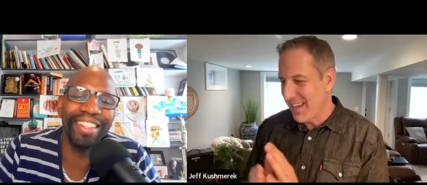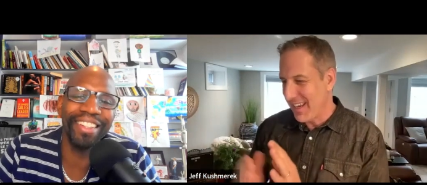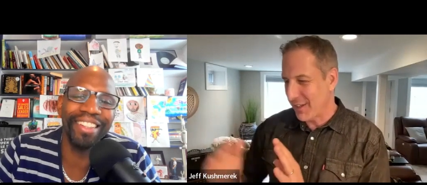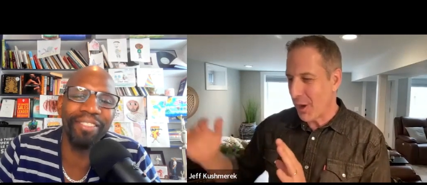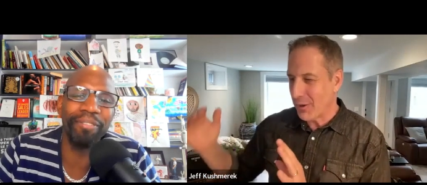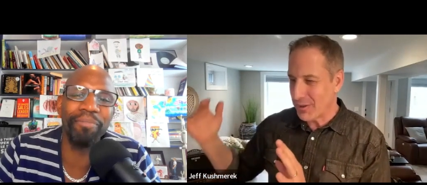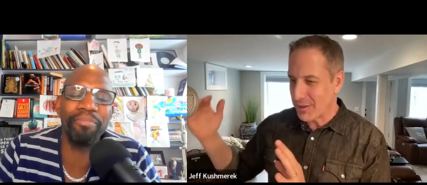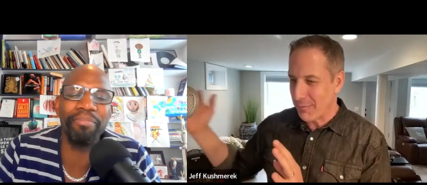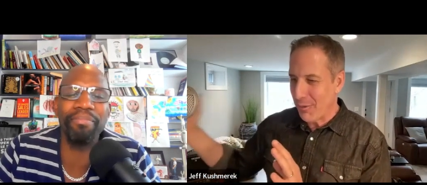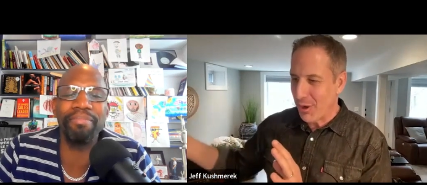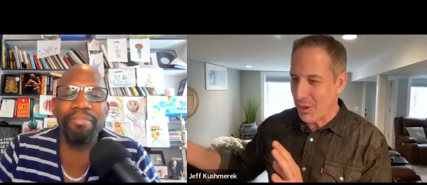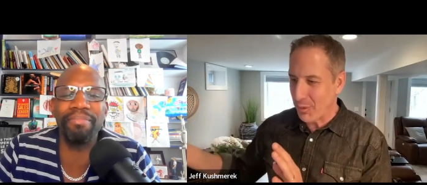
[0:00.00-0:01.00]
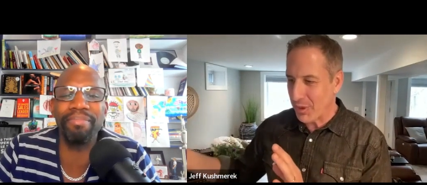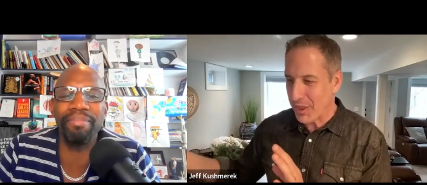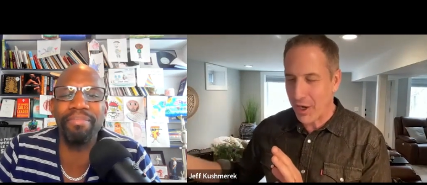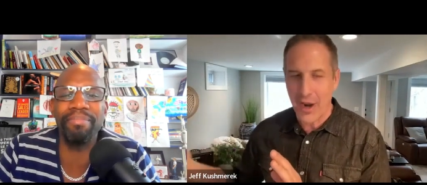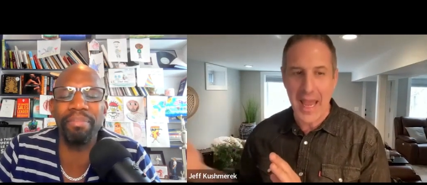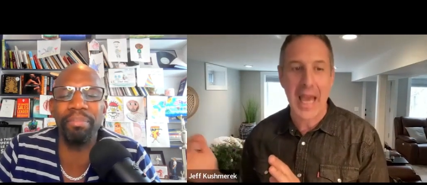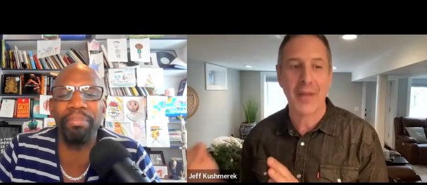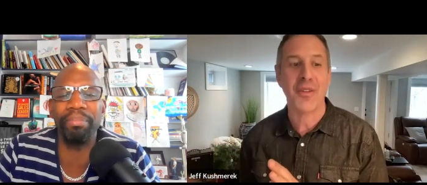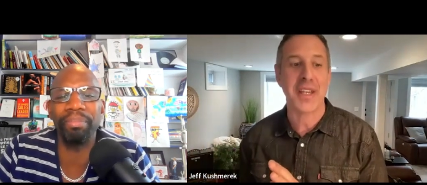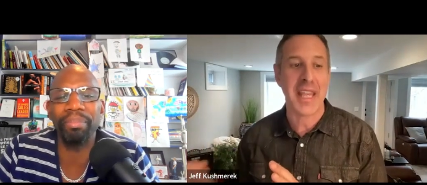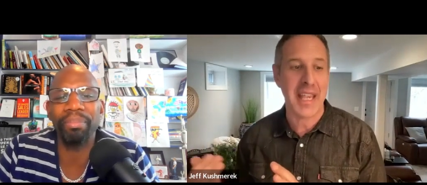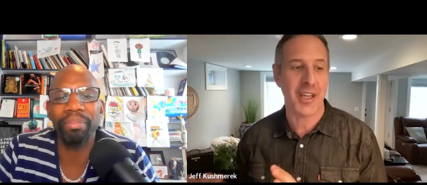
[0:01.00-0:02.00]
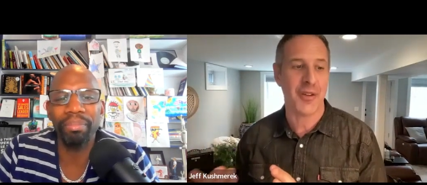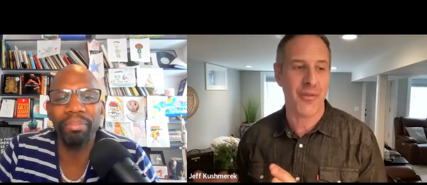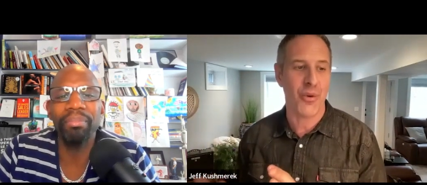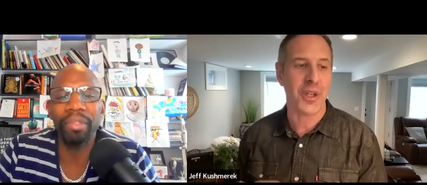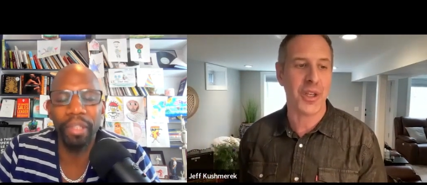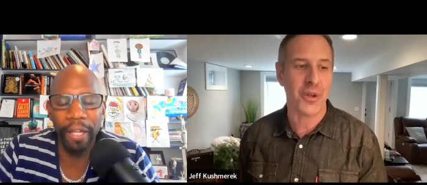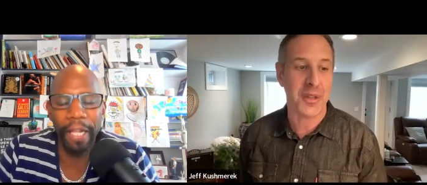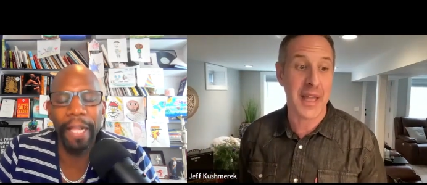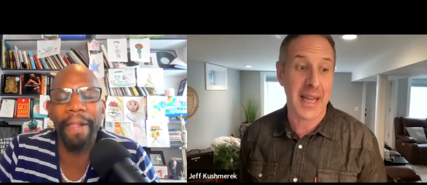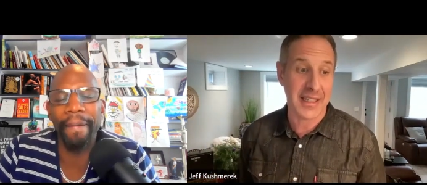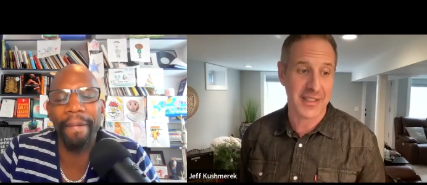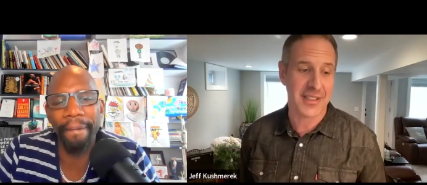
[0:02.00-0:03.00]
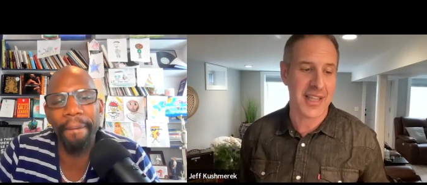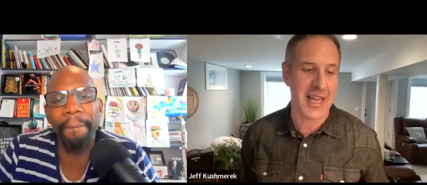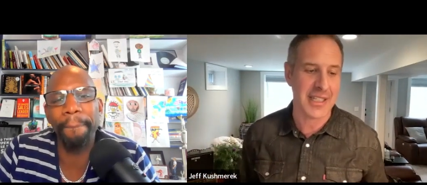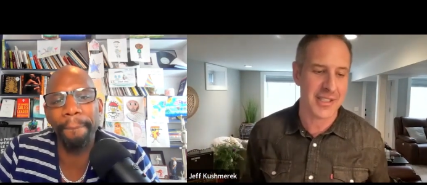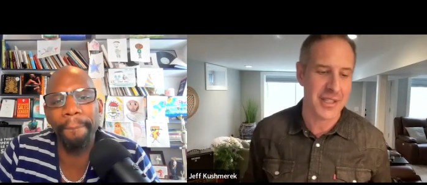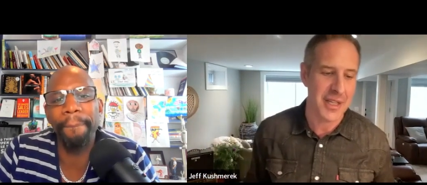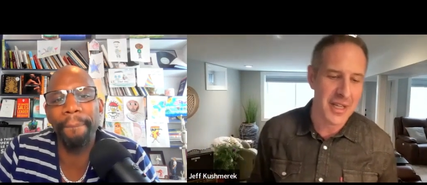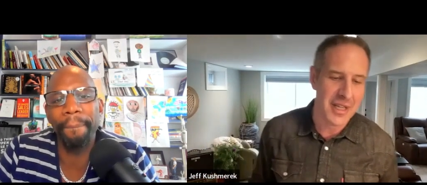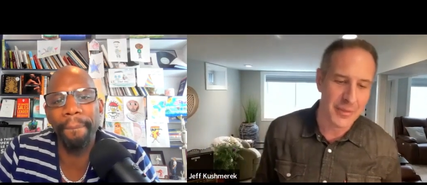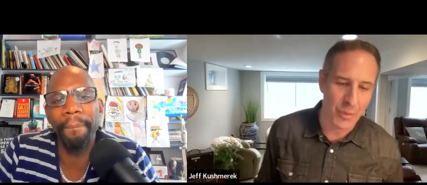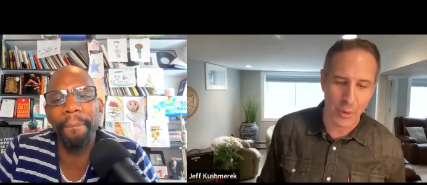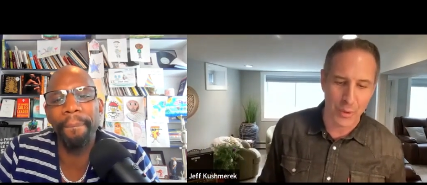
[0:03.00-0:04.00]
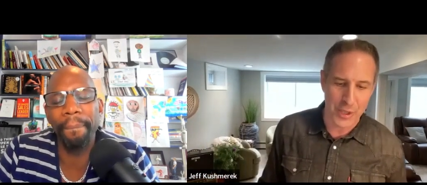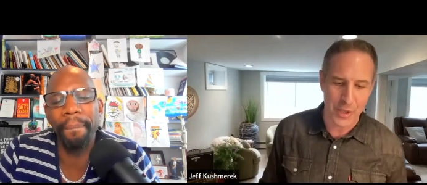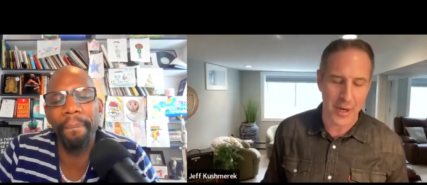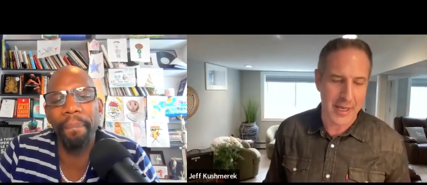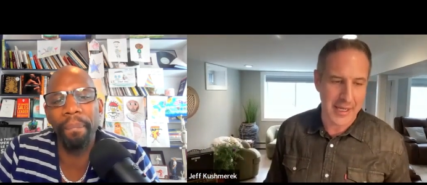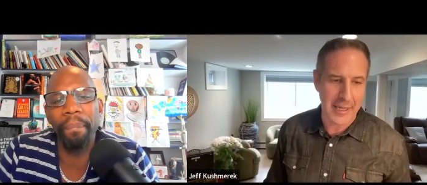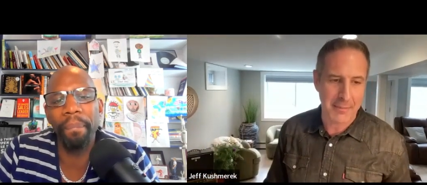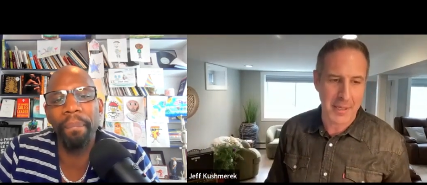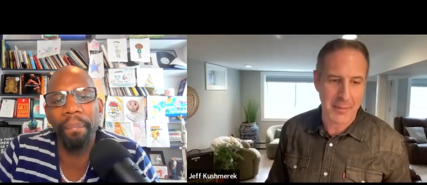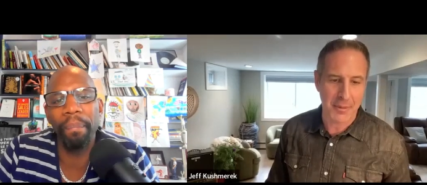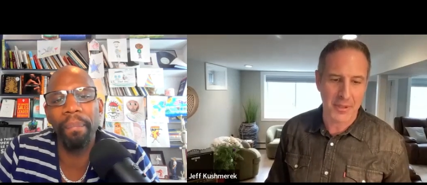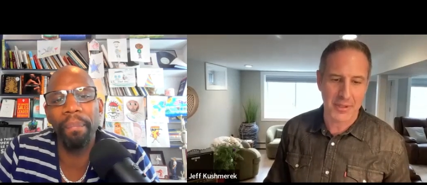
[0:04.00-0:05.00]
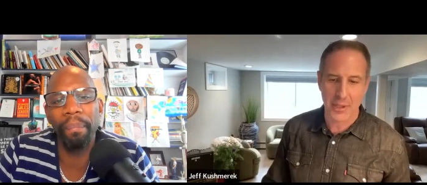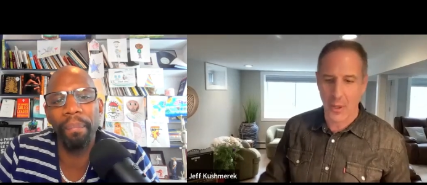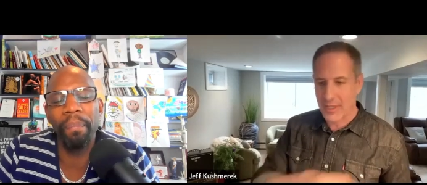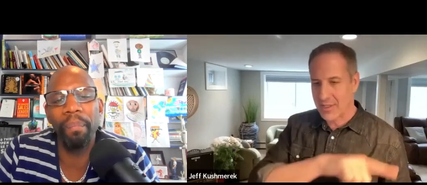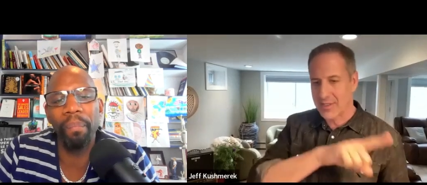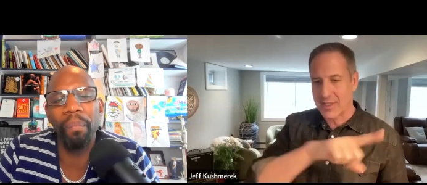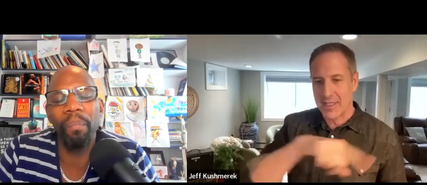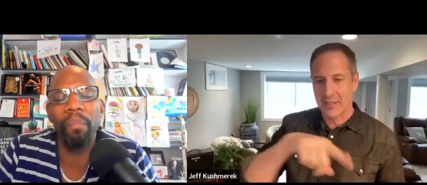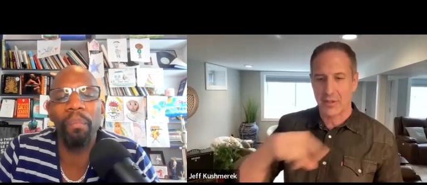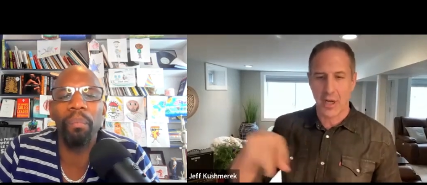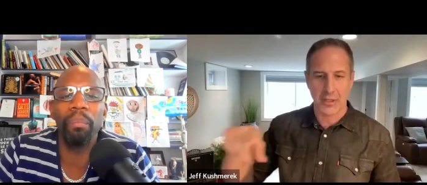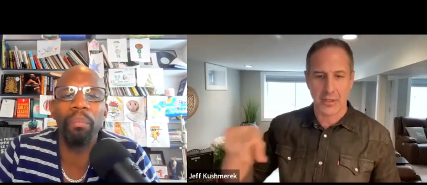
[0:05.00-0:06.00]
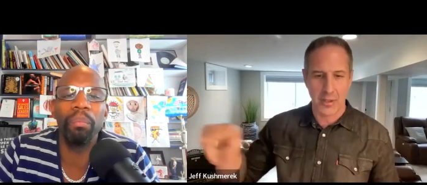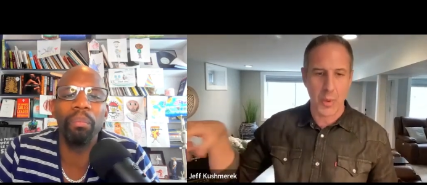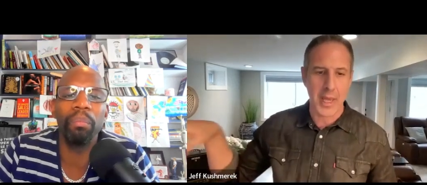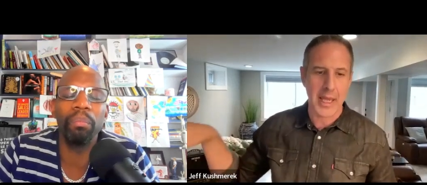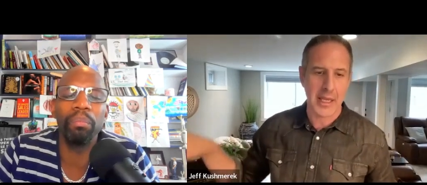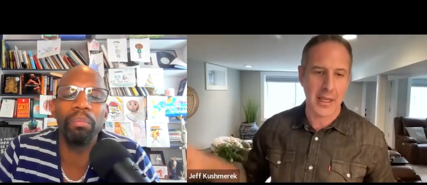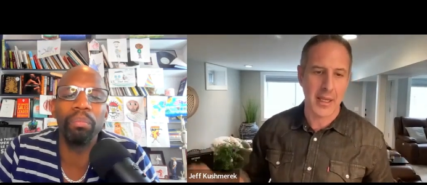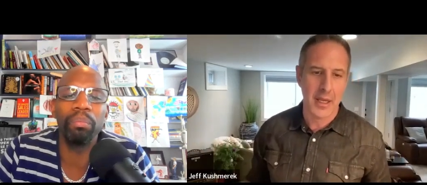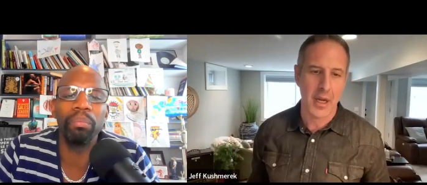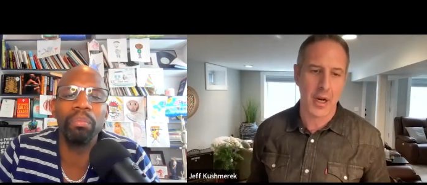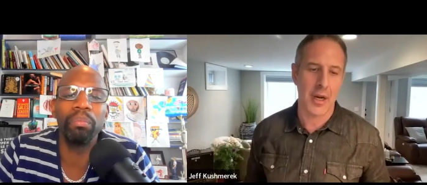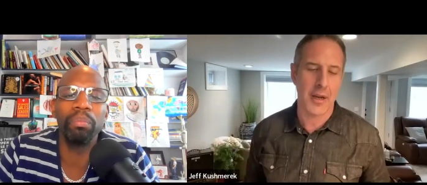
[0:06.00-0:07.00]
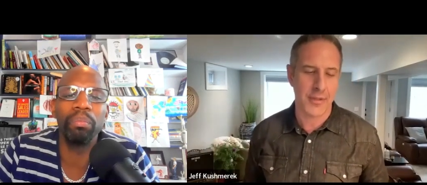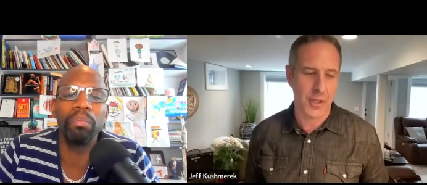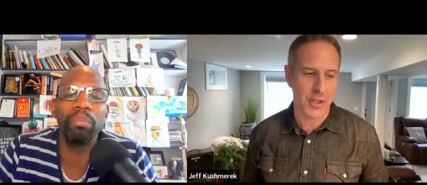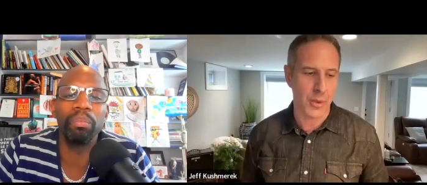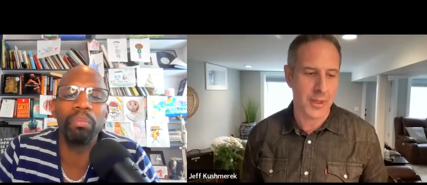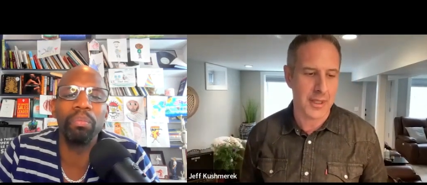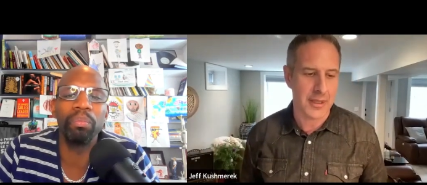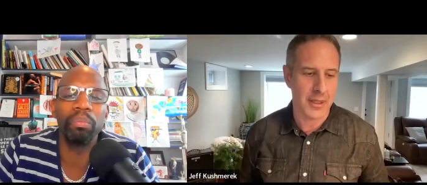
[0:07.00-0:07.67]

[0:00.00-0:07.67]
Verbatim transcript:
Speaker 1: and go to the point where they are advocating for you. And that's that's where we try and get people. So I just see along the way if they're doing